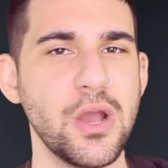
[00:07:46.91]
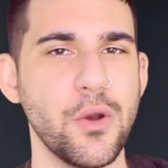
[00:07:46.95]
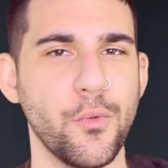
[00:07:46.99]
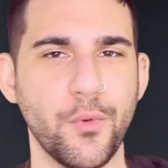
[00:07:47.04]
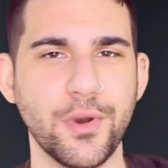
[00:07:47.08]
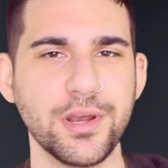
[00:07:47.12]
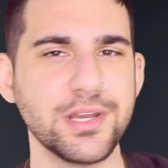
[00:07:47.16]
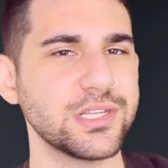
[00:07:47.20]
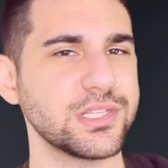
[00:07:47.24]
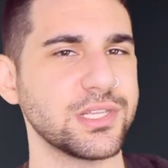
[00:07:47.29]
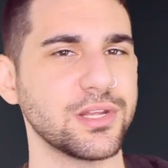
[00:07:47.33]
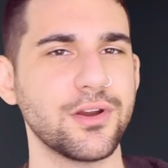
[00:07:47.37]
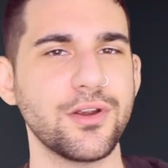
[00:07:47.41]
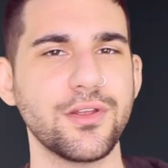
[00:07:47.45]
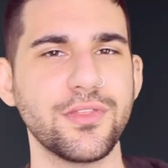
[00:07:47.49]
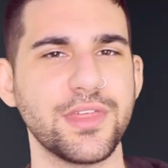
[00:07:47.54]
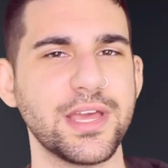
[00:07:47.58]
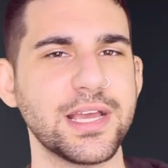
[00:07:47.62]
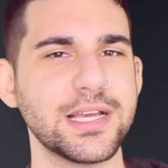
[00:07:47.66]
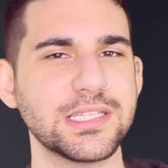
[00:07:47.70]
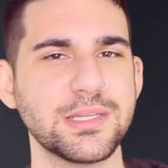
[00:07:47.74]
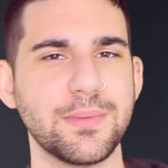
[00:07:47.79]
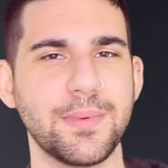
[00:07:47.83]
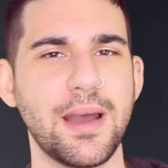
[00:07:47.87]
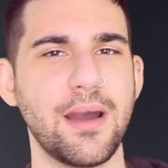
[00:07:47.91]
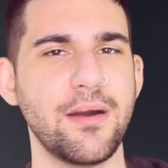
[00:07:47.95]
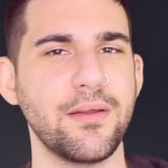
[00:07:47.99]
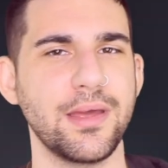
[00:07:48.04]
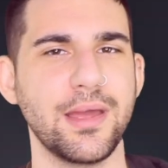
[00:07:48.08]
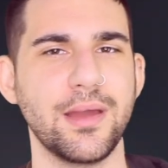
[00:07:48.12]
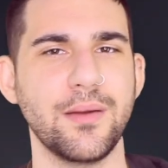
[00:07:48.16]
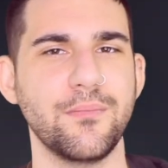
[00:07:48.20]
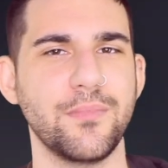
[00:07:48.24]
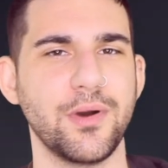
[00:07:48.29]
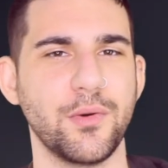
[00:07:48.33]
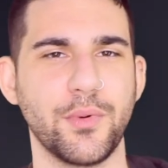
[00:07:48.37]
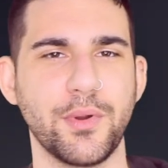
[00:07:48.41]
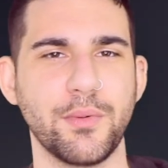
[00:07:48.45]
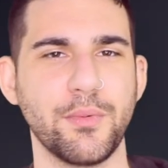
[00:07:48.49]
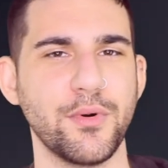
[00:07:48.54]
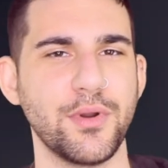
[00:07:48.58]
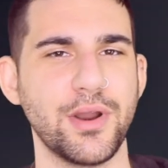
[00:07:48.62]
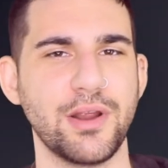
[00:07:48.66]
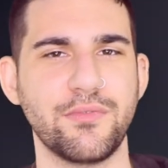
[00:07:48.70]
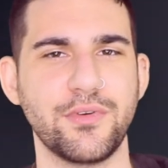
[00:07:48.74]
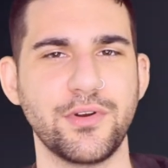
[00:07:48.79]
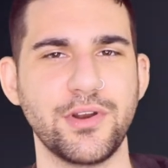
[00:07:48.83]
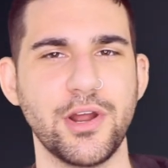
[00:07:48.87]
We just learn things about him, but we
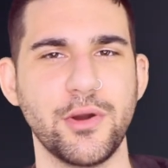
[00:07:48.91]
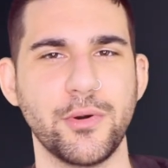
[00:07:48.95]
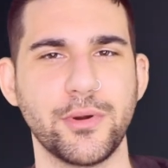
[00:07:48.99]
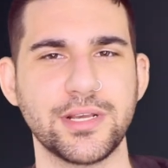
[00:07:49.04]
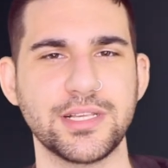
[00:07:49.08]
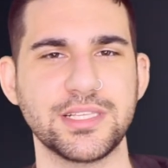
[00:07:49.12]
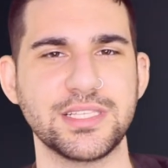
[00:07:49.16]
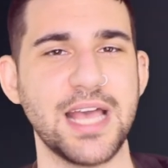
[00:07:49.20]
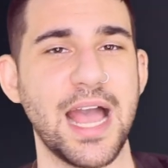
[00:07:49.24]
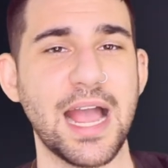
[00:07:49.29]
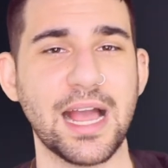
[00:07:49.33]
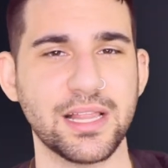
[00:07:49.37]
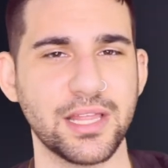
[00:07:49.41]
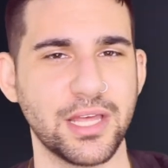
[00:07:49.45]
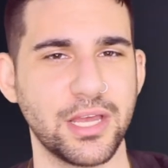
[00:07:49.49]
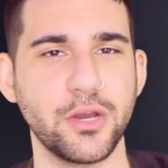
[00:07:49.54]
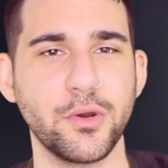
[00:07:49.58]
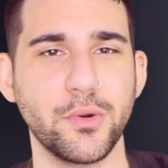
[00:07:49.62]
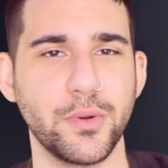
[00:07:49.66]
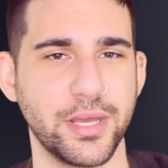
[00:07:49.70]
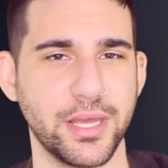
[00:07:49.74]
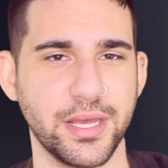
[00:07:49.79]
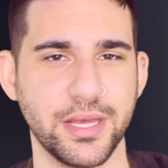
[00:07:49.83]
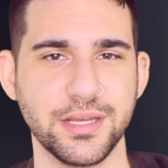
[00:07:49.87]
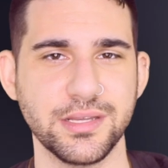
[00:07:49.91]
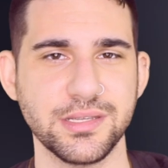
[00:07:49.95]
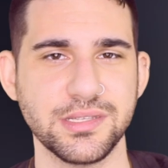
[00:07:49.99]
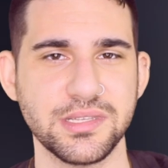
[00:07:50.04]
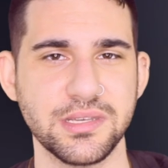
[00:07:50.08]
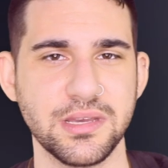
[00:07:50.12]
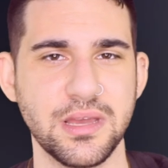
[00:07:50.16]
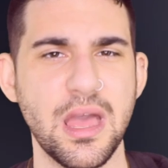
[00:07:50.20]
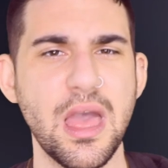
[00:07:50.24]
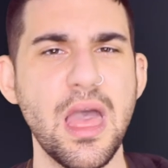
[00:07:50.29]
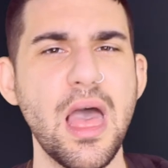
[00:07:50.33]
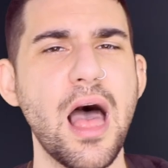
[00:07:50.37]
won't ever know exactly who he is.